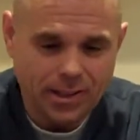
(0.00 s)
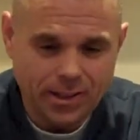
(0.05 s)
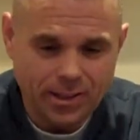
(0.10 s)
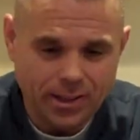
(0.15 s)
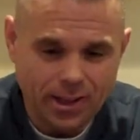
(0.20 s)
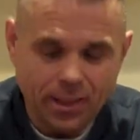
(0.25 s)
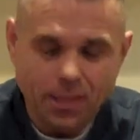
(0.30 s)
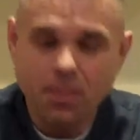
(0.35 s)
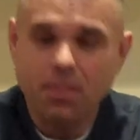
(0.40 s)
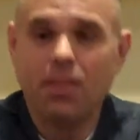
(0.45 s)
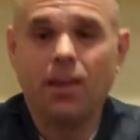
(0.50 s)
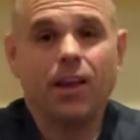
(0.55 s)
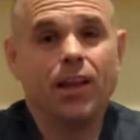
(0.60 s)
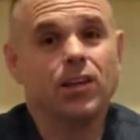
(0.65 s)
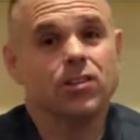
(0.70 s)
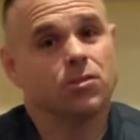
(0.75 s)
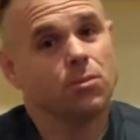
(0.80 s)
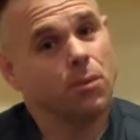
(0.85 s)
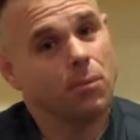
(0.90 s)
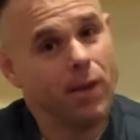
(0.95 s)
the other thing
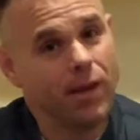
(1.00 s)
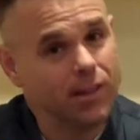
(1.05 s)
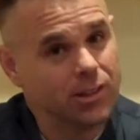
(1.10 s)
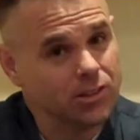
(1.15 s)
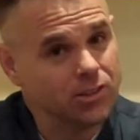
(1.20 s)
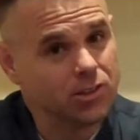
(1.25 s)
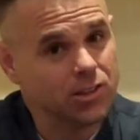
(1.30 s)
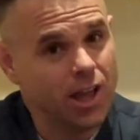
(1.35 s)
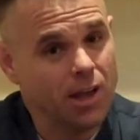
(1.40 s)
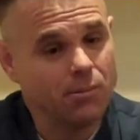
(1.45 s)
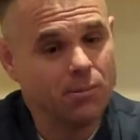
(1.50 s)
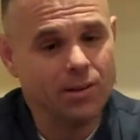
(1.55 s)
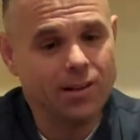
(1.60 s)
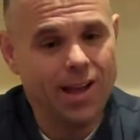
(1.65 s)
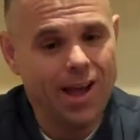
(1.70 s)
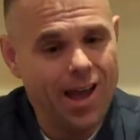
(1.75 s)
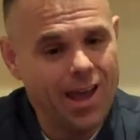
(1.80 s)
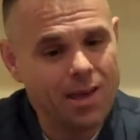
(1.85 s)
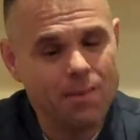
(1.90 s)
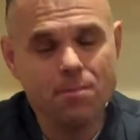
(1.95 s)
is, let me make this statement,
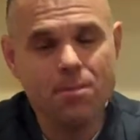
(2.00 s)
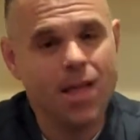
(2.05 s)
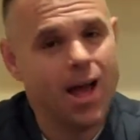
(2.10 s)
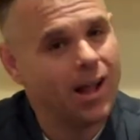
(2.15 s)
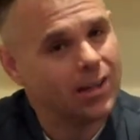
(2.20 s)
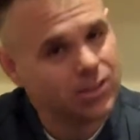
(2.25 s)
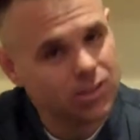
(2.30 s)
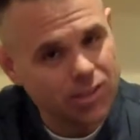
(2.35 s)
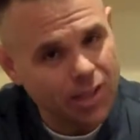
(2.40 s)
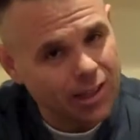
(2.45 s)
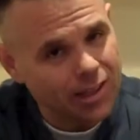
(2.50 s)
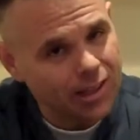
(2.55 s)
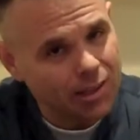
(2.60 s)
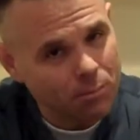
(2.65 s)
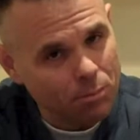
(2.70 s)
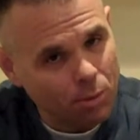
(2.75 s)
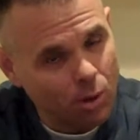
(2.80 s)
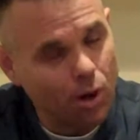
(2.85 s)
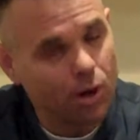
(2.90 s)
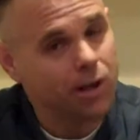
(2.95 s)
I am not selling a
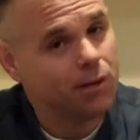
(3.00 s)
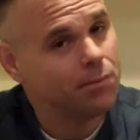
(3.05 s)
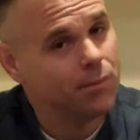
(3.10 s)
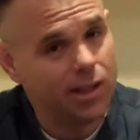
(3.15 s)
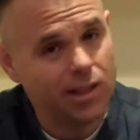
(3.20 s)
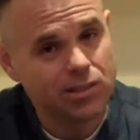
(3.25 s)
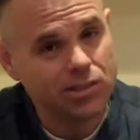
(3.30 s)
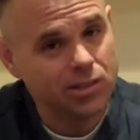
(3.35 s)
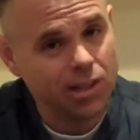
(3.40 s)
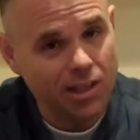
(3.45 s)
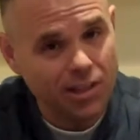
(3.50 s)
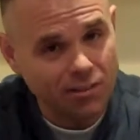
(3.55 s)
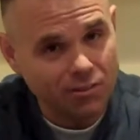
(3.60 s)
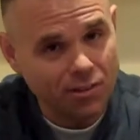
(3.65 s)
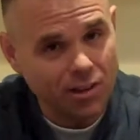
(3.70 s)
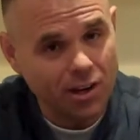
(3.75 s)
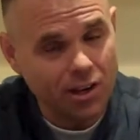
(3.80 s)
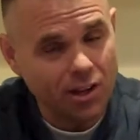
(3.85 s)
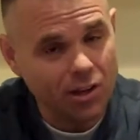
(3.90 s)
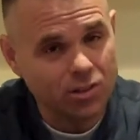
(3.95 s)
book, I'm not selling
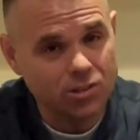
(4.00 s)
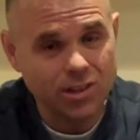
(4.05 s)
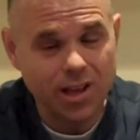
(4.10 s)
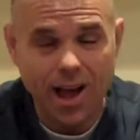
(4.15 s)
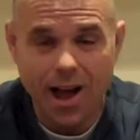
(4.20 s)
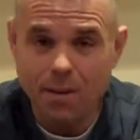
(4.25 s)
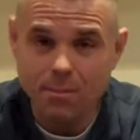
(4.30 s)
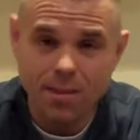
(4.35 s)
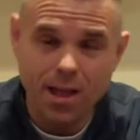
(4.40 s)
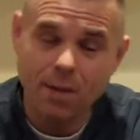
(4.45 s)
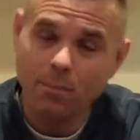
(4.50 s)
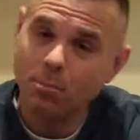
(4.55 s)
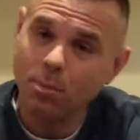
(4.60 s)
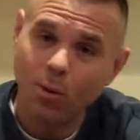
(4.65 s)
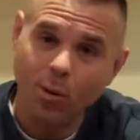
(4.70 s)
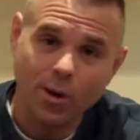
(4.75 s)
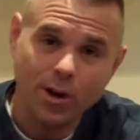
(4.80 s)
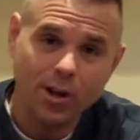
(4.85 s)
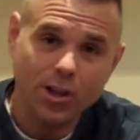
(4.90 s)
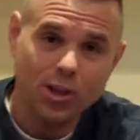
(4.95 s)
videos, I'm not
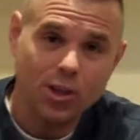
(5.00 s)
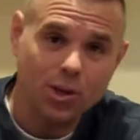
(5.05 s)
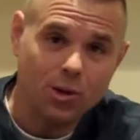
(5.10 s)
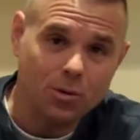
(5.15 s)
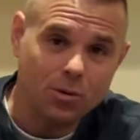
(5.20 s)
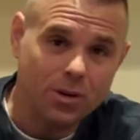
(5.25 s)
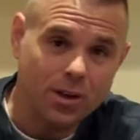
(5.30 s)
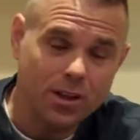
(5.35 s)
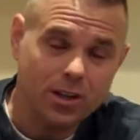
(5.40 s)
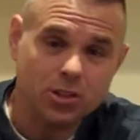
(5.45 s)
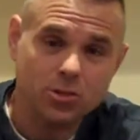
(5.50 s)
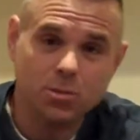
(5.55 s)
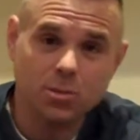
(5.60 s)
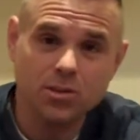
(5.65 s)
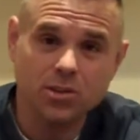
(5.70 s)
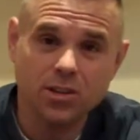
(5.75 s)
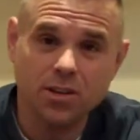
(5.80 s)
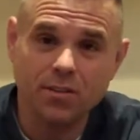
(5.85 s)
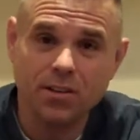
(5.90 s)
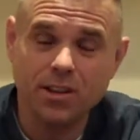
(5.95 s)
pointing you in a
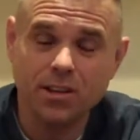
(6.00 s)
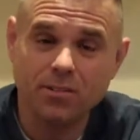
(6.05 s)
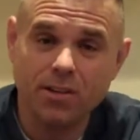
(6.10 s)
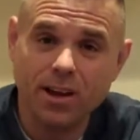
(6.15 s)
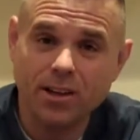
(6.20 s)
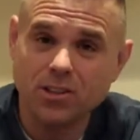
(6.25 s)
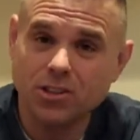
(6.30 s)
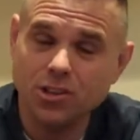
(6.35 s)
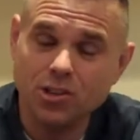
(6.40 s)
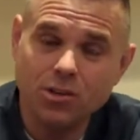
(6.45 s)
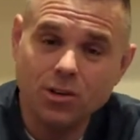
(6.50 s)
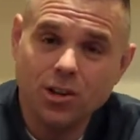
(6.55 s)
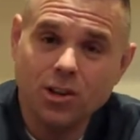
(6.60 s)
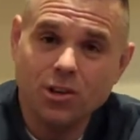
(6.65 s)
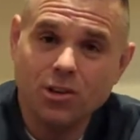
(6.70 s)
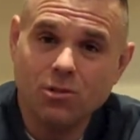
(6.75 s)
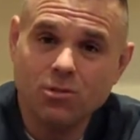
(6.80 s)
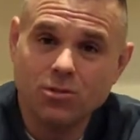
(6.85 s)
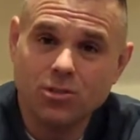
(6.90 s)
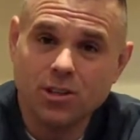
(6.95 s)
specific direction. You could
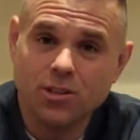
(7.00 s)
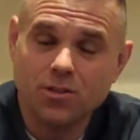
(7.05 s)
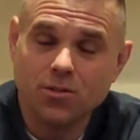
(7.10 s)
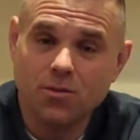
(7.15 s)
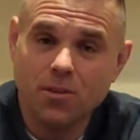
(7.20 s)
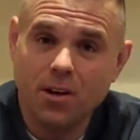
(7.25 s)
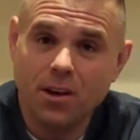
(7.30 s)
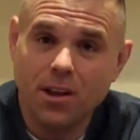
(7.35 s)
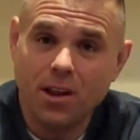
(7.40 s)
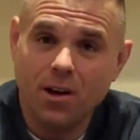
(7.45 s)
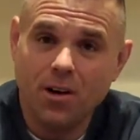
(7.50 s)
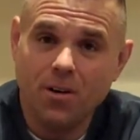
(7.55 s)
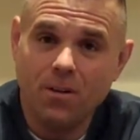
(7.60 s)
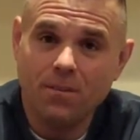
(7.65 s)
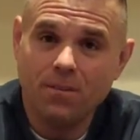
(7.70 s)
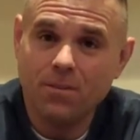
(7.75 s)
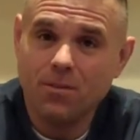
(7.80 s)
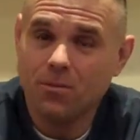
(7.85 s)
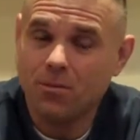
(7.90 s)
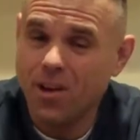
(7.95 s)
use this
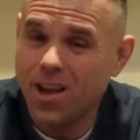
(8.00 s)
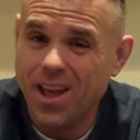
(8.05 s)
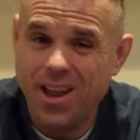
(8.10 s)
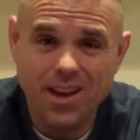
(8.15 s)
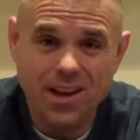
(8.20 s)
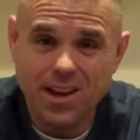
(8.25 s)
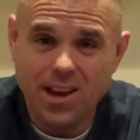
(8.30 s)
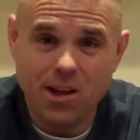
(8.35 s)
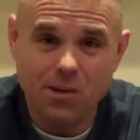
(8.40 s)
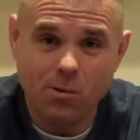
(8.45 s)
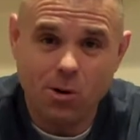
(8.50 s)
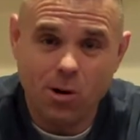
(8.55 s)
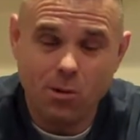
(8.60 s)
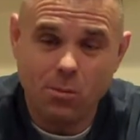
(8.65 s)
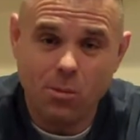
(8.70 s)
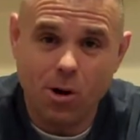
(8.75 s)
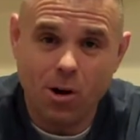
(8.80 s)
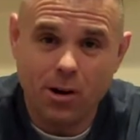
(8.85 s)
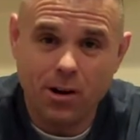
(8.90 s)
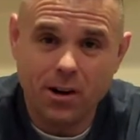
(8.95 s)
video for any network
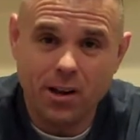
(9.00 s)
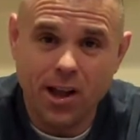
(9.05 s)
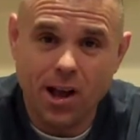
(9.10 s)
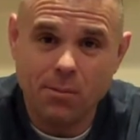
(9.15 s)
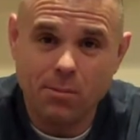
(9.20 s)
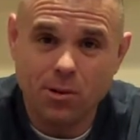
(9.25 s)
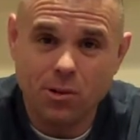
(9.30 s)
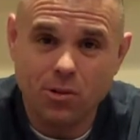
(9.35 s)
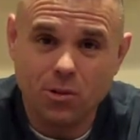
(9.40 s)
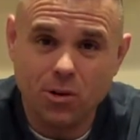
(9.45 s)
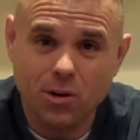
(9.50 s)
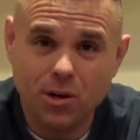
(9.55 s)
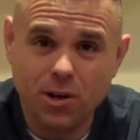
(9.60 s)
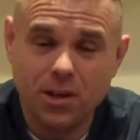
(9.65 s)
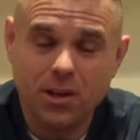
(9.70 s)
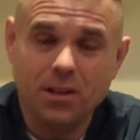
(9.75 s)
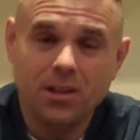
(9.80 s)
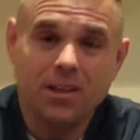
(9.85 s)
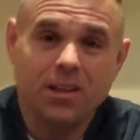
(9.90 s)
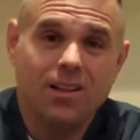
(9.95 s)
marketing
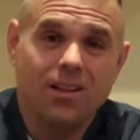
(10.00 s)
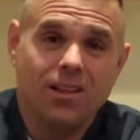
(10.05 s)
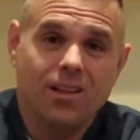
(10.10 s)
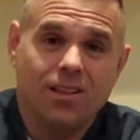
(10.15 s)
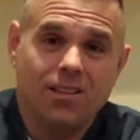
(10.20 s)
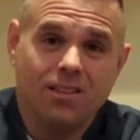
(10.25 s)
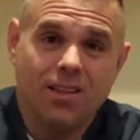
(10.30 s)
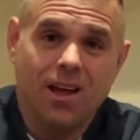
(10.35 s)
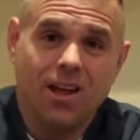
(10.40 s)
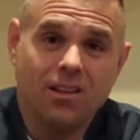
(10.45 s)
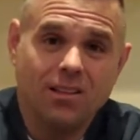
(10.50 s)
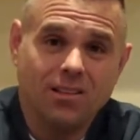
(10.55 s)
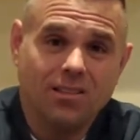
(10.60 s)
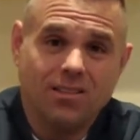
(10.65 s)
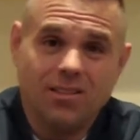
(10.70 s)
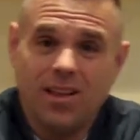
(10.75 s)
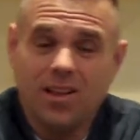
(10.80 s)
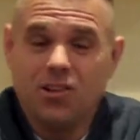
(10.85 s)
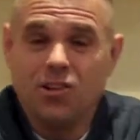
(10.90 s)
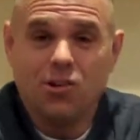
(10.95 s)
opportunity that,
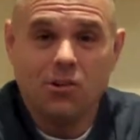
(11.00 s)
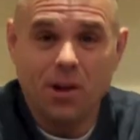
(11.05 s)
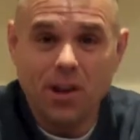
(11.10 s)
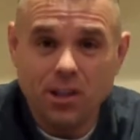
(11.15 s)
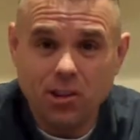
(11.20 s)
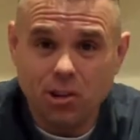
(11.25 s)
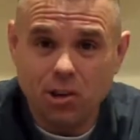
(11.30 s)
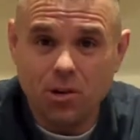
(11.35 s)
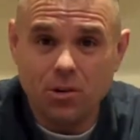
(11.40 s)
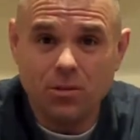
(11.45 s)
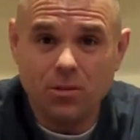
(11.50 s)
that you're into.